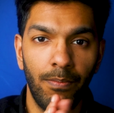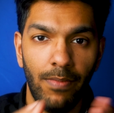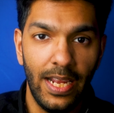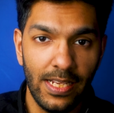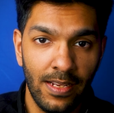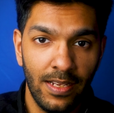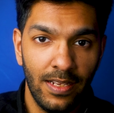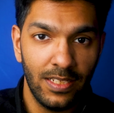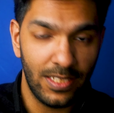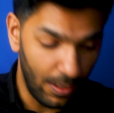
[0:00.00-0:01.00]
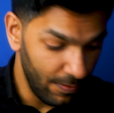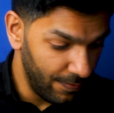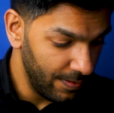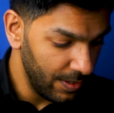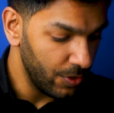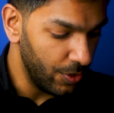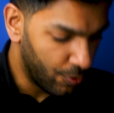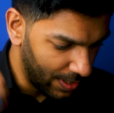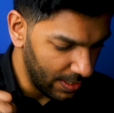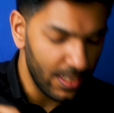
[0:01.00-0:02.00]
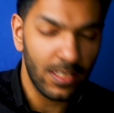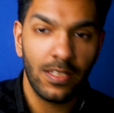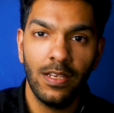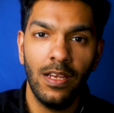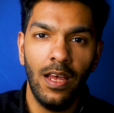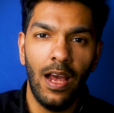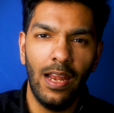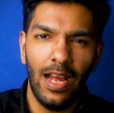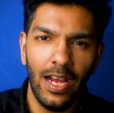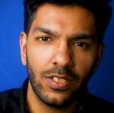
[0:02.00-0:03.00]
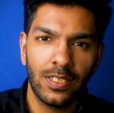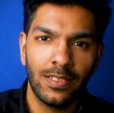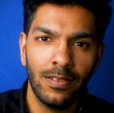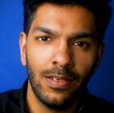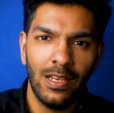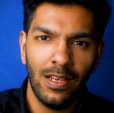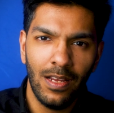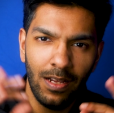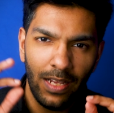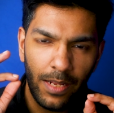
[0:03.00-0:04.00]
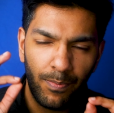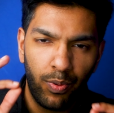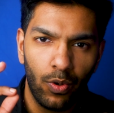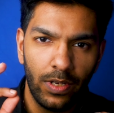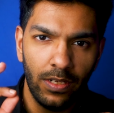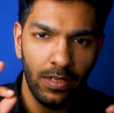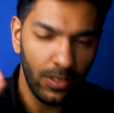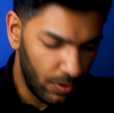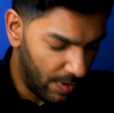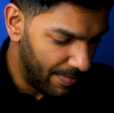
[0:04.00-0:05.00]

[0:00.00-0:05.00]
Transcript: myself to drink this, and as it poured into my